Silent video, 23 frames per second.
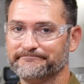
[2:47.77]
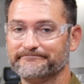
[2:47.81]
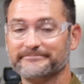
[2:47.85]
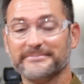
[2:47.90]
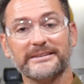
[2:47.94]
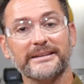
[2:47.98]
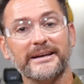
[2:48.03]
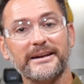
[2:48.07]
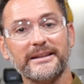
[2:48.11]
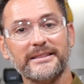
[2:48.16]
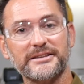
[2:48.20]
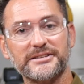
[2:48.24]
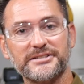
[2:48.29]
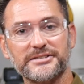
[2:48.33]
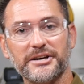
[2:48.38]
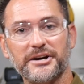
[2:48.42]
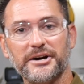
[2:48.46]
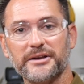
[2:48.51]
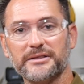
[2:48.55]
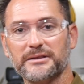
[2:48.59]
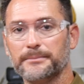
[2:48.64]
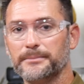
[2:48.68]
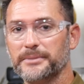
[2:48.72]
Letting the
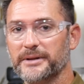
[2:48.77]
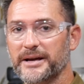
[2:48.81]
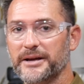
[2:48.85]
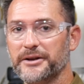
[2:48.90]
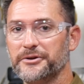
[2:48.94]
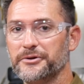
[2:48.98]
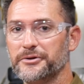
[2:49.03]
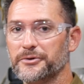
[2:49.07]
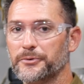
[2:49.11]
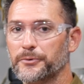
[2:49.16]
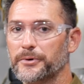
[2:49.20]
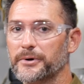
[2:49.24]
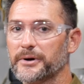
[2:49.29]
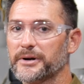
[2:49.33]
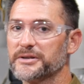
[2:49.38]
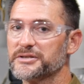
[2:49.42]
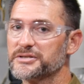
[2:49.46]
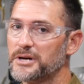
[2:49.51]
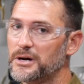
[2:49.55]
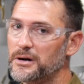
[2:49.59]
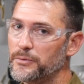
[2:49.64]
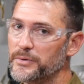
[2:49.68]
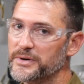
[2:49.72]
saw and the blade do the work
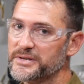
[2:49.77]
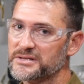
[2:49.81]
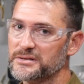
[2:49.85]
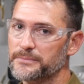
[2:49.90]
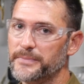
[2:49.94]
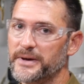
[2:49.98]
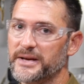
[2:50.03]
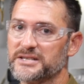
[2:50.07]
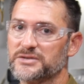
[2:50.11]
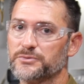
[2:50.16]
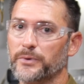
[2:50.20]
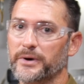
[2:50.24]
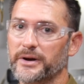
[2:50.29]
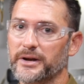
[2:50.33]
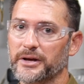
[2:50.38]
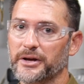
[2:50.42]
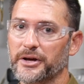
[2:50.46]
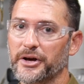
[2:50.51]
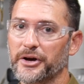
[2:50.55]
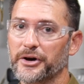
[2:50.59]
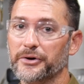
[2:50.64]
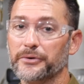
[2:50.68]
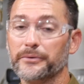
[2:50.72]
is always the best way to
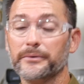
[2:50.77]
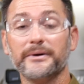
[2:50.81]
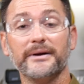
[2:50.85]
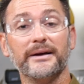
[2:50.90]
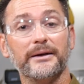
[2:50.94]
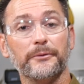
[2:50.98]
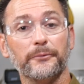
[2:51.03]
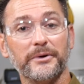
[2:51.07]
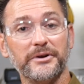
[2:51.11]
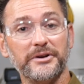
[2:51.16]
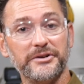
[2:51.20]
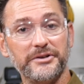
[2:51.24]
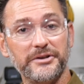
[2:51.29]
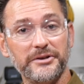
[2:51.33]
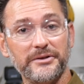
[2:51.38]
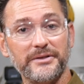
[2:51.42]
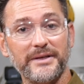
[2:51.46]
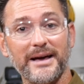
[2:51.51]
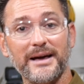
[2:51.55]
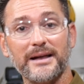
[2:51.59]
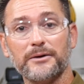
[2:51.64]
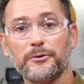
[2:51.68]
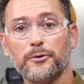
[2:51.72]
go, and when you do
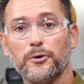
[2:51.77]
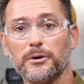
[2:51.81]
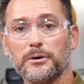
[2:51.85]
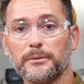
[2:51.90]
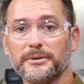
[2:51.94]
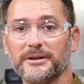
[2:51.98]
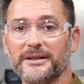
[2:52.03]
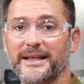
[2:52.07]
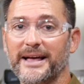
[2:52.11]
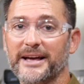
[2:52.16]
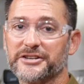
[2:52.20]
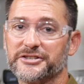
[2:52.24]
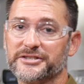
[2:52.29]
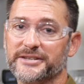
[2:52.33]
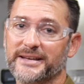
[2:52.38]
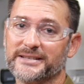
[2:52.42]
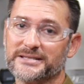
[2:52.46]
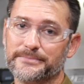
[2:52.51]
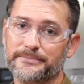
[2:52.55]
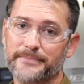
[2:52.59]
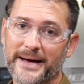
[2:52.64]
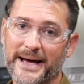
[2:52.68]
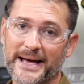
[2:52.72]
that, orbital action
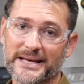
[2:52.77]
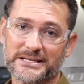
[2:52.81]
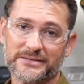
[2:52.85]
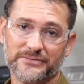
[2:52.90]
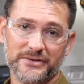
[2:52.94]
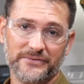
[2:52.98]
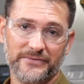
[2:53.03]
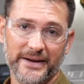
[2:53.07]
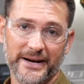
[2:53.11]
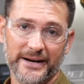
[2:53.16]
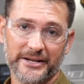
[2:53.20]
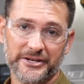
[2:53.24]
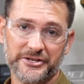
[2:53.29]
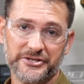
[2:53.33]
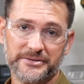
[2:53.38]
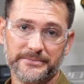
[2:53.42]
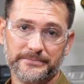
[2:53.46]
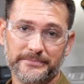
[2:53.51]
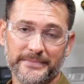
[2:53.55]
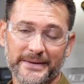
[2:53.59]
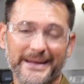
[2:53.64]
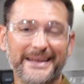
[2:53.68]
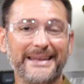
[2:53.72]
has a massive advantage.
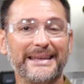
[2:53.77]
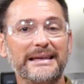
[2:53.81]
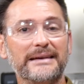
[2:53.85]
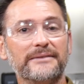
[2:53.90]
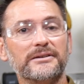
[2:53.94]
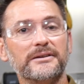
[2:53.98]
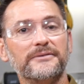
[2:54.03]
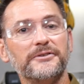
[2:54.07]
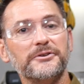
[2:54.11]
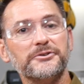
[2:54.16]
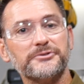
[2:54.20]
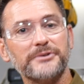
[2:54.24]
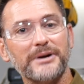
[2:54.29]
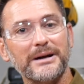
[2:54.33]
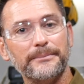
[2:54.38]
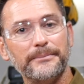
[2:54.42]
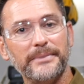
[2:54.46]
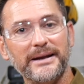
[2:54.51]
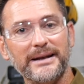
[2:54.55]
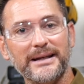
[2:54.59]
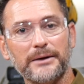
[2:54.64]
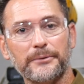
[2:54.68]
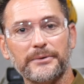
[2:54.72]
Even if you try
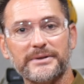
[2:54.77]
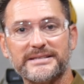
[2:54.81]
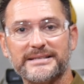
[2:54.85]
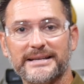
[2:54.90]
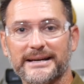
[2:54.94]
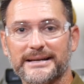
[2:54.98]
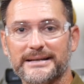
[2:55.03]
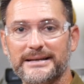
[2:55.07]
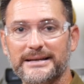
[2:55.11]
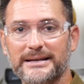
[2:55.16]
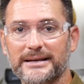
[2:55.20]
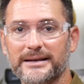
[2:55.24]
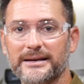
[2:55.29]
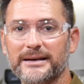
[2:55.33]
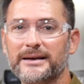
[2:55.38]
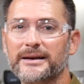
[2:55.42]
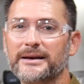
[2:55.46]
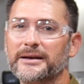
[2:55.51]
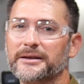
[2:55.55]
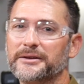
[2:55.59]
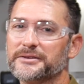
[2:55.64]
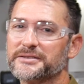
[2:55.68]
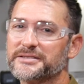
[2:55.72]
beating it with technique,
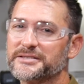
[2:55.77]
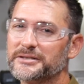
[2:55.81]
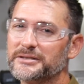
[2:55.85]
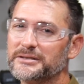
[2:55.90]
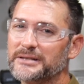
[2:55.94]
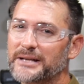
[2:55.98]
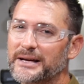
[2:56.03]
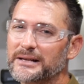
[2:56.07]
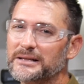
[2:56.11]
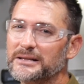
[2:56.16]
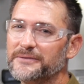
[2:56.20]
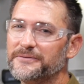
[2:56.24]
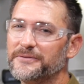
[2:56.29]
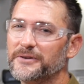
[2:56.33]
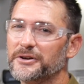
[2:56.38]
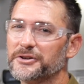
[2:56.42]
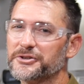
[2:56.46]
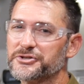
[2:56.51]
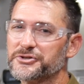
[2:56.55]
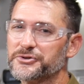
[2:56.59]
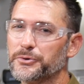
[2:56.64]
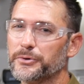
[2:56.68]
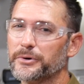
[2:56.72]
you'll still likely
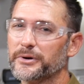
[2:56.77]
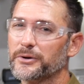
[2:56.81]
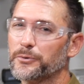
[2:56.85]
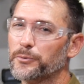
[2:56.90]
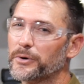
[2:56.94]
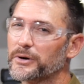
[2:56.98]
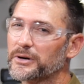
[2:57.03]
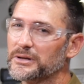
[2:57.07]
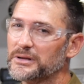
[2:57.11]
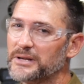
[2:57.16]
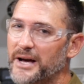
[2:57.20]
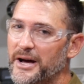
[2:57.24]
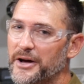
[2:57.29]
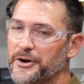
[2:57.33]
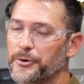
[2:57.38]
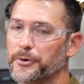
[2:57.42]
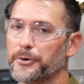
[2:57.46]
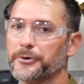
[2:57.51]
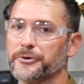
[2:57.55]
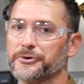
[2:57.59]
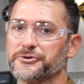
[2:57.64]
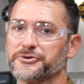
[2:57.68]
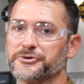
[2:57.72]
fall short and work a lot
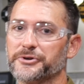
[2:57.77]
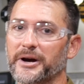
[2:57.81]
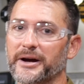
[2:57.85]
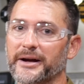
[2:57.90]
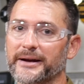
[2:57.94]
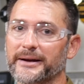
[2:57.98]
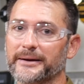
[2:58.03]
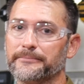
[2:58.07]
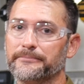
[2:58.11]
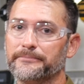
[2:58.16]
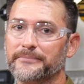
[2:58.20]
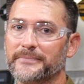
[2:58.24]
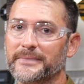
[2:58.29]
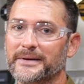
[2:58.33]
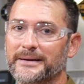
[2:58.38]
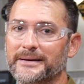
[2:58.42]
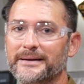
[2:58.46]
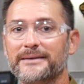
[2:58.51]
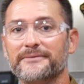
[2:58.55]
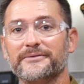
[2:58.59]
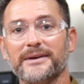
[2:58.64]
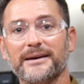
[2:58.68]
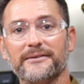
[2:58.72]
harder trying.
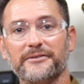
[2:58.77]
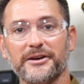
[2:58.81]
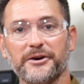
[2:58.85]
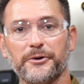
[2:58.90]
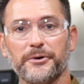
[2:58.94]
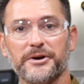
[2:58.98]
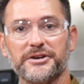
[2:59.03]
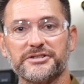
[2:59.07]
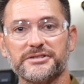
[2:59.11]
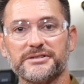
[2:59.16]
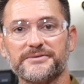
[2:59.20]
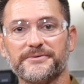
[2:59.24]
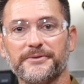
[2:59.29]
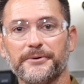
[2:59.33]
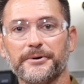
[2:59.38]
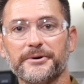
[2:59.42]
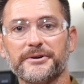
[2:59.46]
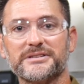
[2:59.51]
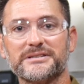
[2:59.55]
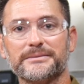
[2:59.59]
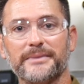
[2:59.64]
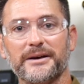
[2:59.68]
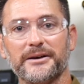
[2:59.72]
If you have any questions
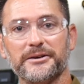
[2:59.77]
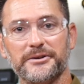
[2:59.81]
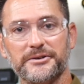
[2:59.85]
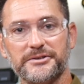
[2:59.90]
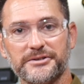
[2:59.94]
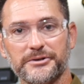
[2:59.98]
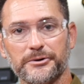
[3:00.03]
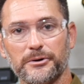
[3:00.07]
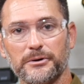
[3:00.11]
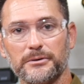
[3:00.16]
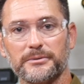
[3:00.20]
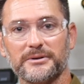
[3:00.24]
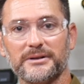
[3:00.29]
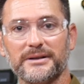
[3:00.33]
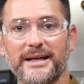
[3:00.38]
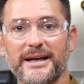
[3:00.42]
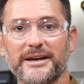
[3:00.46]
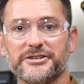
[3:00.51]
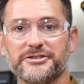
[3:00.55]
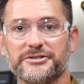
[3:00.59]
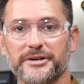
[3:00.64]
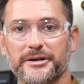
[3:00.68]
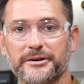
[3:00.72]
for us about using orbital
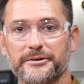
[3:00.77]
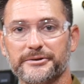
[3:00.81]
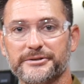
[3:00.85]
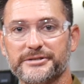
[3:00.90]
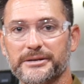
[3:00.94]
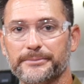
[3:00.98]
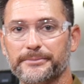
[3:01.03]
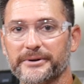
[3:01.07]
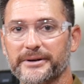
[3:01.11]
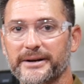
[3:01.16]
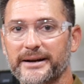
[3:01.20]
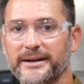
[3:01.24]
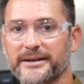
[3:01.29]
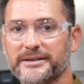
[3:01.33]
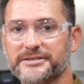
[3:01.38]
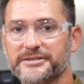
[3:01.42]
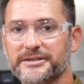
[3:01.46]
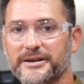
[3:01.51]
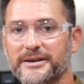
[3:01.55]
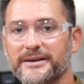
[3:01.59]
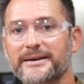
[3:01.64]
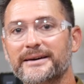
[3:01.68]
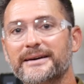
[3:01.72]
action on a reciprocating
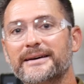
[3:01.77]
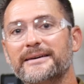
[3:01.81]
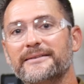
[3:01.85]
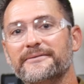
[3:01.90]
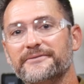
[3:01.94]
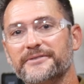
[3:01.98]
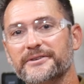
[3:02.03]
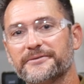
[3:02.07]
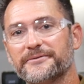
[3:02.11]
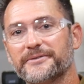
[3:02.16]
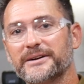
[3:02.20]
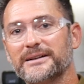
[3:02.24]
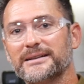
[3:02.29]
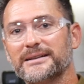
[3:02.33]
saw, feel free